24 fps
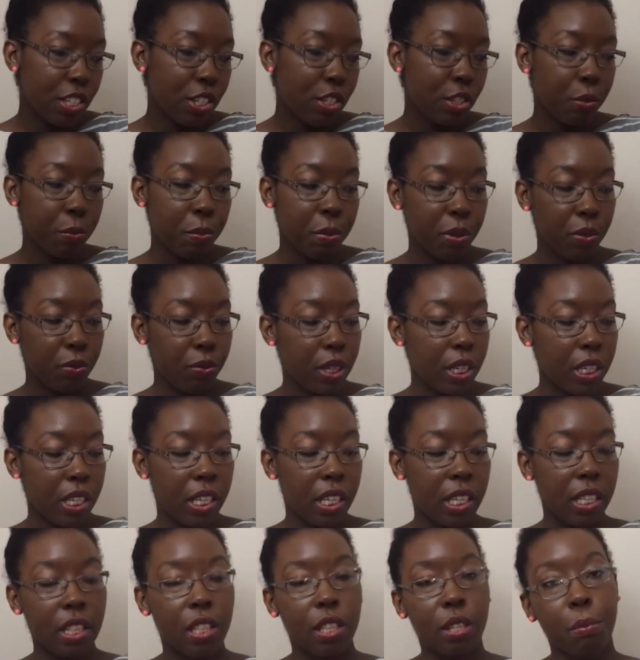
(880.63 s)
to be
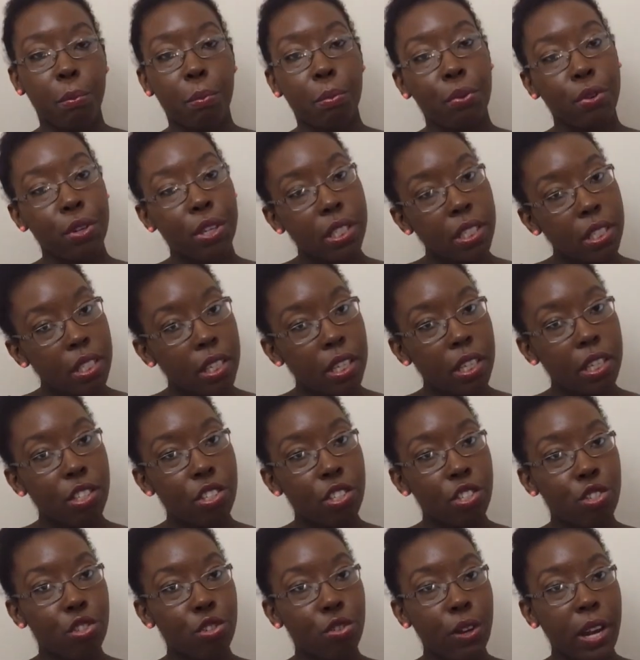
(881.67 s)
reading The
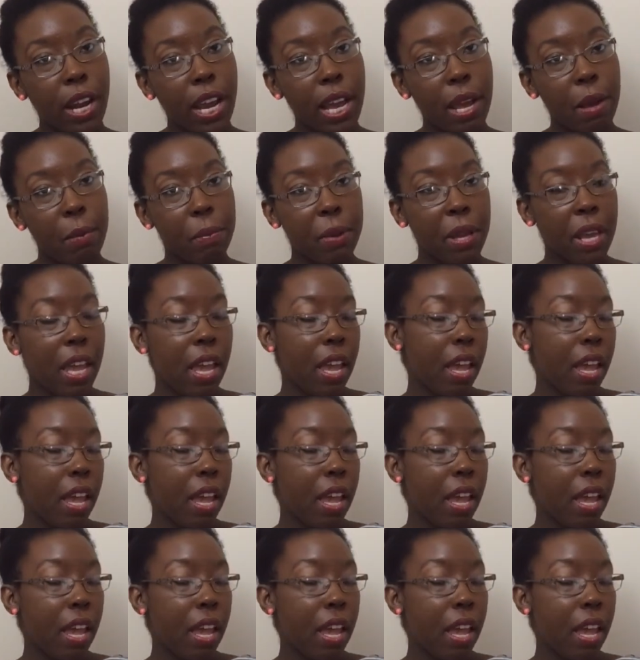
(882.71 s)
Princess Trap,